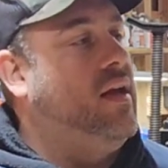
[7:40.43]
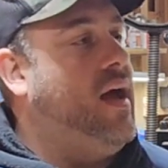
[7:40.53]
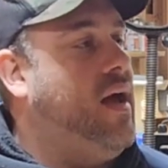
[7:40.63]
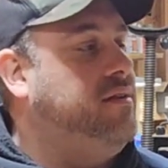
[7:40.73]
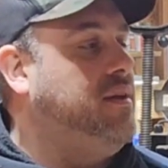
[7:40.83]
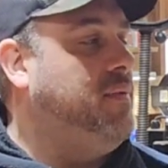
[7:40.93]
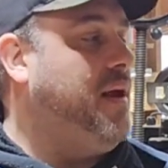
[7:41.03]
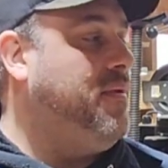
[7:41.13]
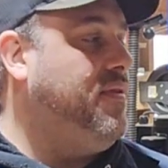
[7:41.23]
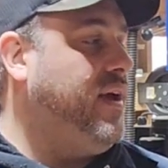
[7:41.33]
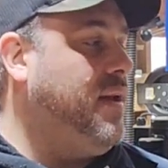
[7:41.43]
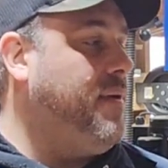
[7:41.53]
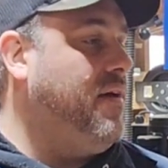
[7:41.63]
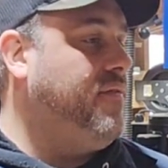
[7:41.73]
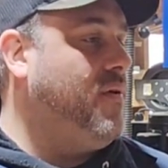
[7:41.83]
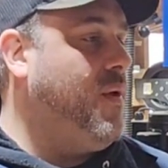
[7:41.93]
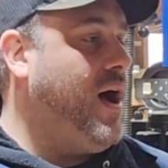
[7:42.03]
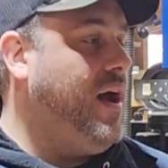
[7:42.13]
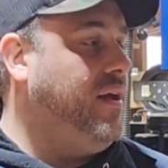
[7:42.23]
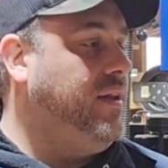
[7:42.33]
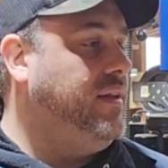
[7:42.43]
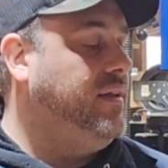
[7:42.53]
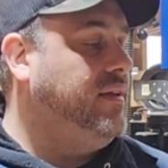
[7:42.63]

It's something I've been thinking about for a while.